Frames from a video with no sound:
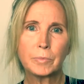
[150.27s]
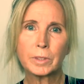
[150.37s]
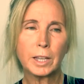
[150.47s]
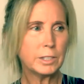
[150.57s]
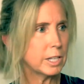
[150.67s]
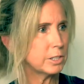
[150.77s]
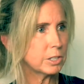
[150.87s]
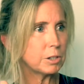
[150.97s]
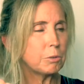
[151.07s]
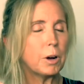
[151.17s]
and then just
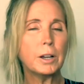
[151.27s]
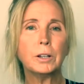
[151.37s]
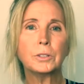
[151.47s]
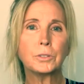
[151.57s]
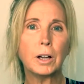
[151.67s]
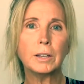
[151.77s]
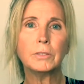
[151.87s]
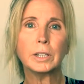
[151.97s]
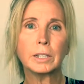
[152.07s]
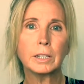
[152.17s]
go right on driving.